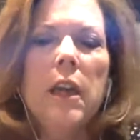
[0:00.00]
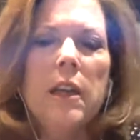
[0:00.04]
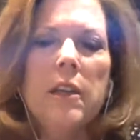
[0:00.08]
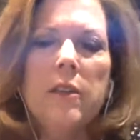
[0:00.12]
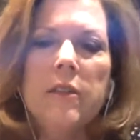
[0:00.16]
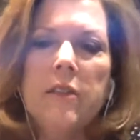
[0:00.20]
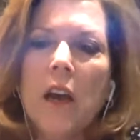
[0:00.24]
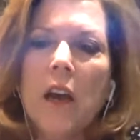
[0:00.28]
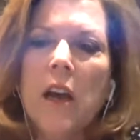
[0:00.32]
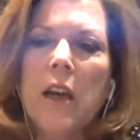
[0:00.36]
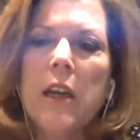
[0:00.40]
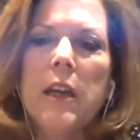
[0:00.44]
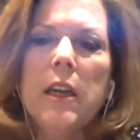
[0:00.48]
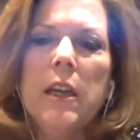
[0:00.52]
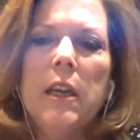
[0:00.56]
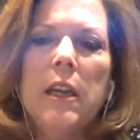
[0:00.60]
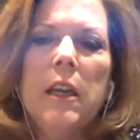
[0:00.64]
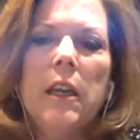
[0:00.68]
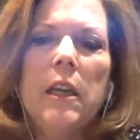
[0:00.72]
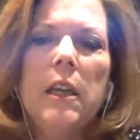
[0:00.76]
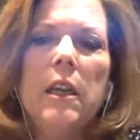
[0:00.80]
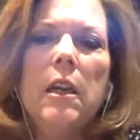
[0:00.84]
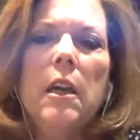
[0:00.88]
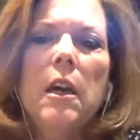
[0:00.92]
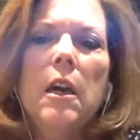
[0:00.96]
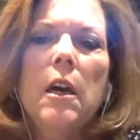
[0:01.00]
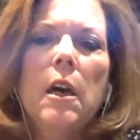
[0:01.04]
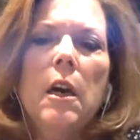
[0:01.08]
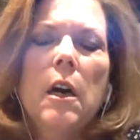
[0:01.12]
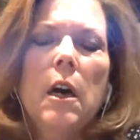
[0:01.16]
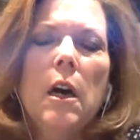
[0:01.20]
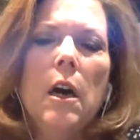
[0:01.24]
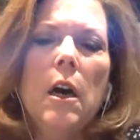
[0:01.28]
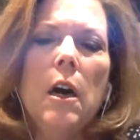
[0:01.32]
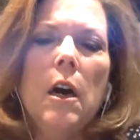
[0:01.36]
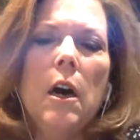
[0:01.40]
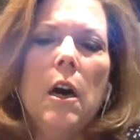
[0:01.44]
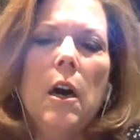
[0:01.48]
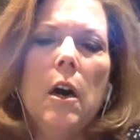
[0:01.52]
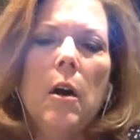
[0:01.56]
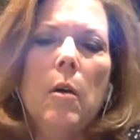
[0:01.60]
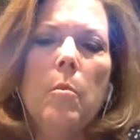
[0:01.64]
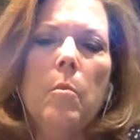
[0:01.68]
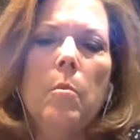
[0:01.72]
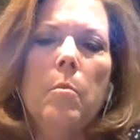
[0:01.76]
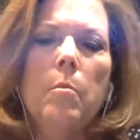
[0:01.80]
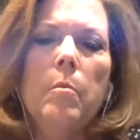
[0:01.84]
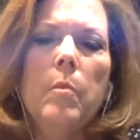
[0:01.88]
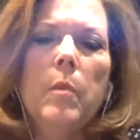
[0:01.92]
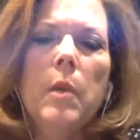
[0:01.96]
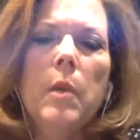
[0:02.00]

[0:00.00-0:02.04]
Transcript: anxiety, um,